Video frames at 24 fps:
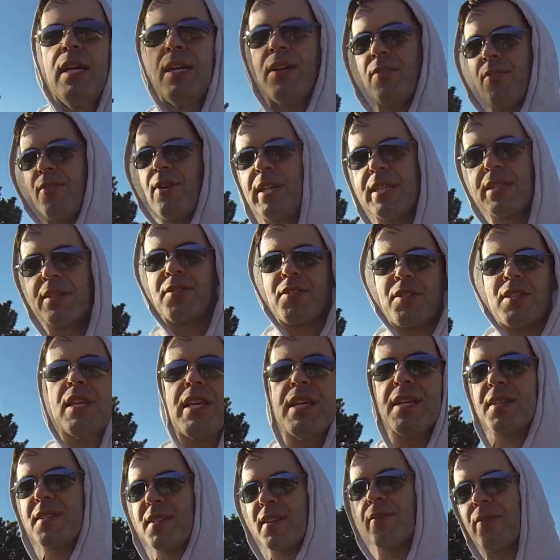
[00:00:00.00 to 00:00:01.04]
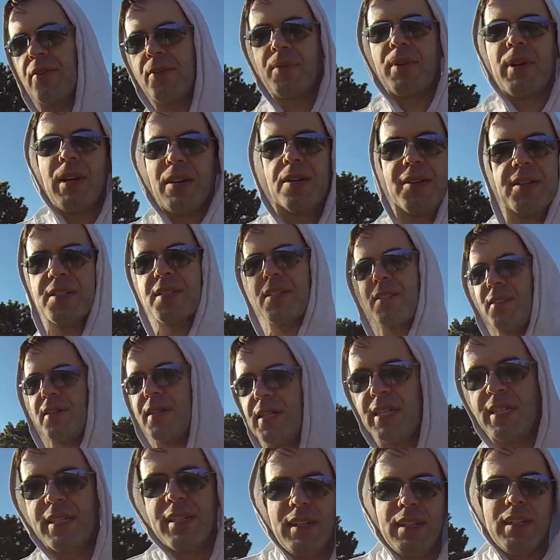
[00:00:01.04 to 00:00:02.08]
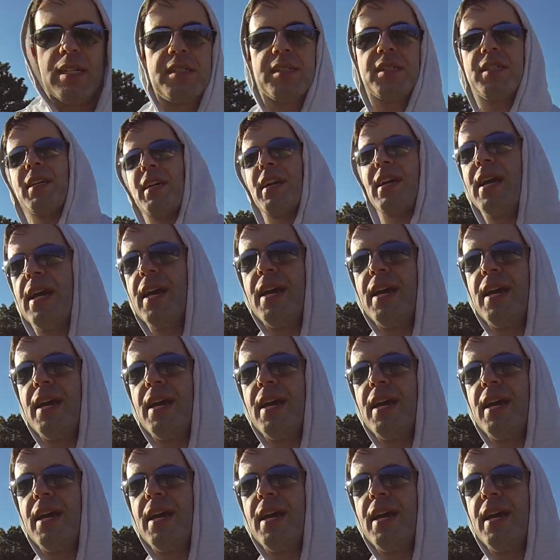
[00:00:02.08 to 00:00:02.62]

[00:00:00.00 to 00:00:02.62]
Great, there's geese everywhere. This is gonna get ugly.